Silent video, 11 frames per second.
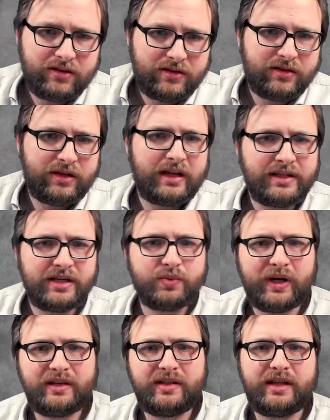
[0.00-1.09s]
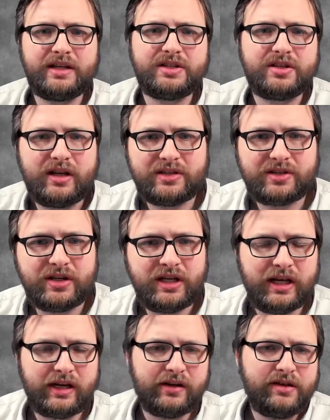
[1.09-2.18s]
1920 is a
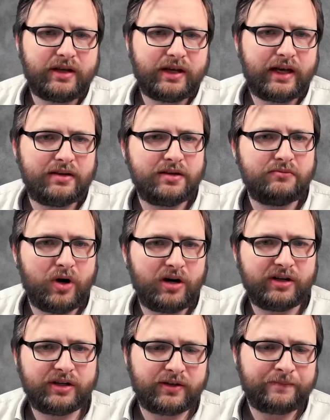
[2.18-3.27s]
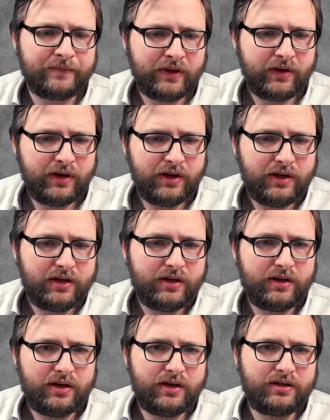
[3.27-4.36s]
year you can mark
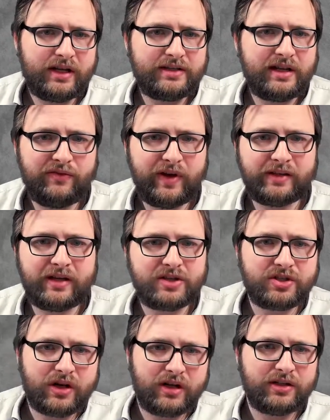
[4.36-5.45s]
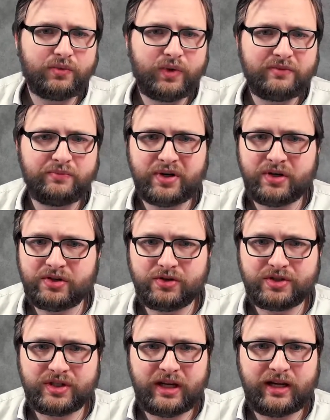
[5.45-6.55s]
that Invicta started with
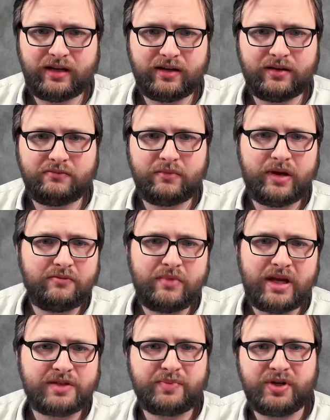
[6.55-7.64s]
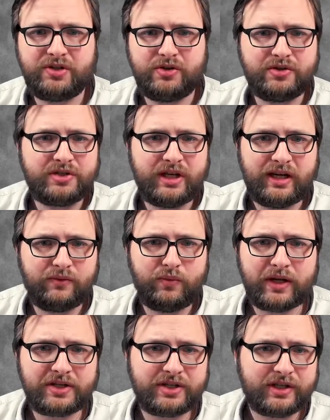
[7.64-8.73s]
mass producing
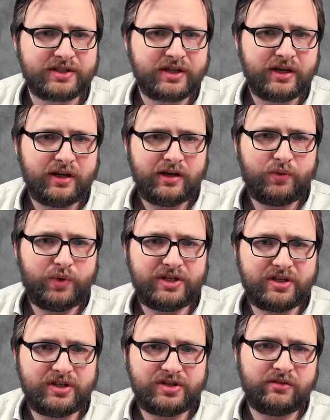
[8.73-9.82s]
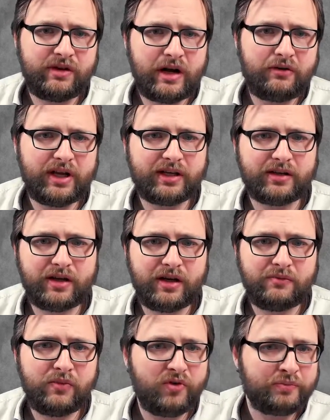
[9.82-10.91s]
watches with generic
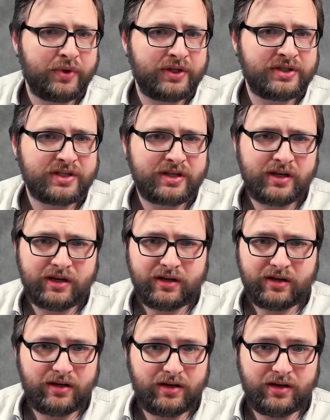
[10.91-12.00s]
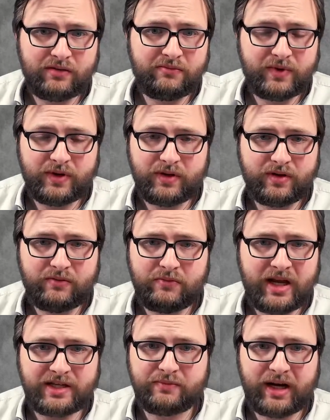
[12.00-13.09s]
movements
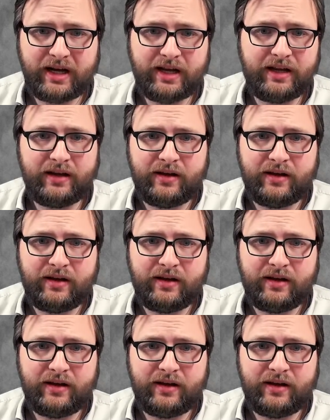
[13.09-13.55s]
made by